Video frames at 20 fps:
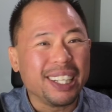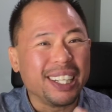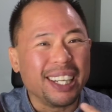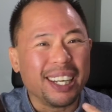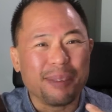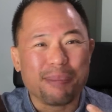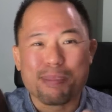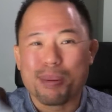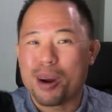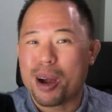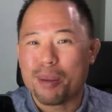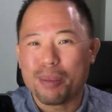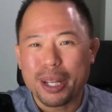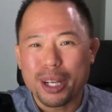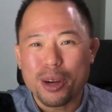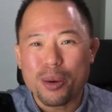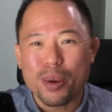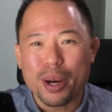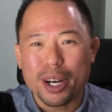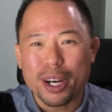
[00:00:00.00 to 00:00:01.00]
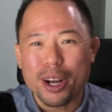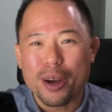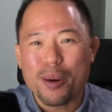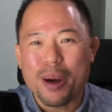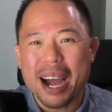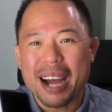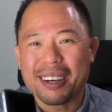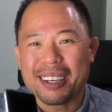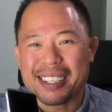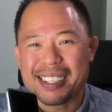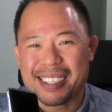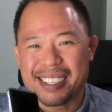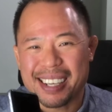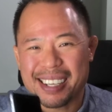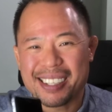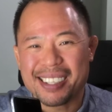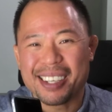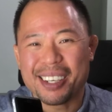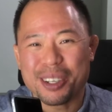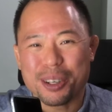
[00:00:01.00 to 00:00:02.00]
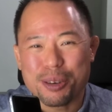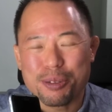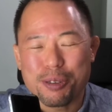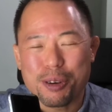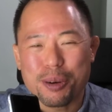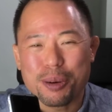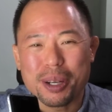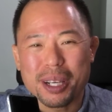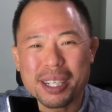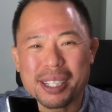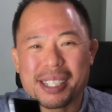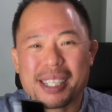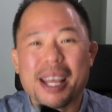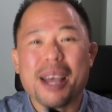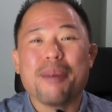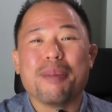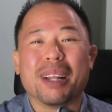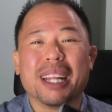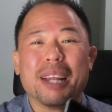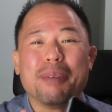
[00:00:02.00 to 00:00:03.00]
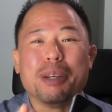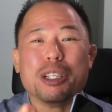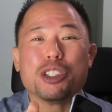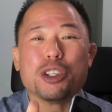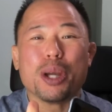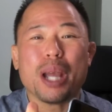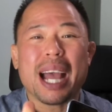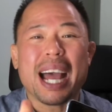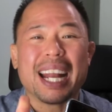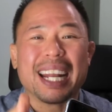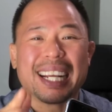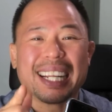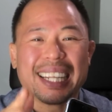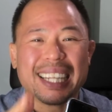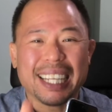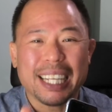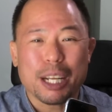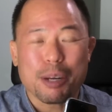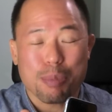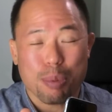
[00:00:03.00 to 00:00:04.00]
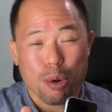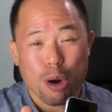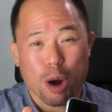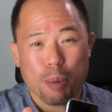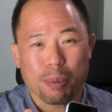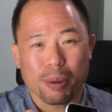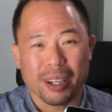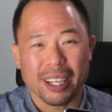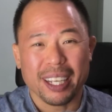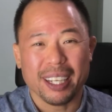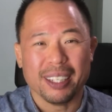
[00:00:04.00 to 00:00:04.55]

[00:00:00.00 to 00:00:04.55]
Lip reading: You probably don't want to know how disgusting your phone is. Let me show you how to clean it properly.